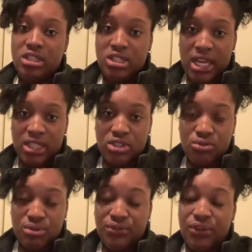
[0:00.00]
The challenge
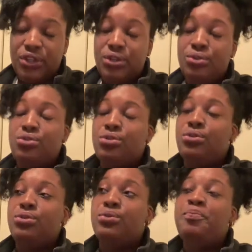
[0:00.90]
was for you
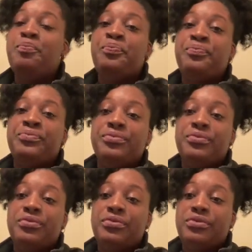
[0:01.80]
to
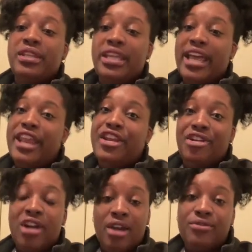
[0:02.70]
get out of your
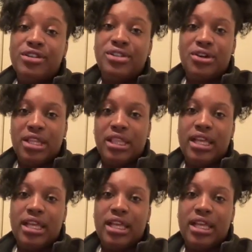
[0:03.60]
comfort zone and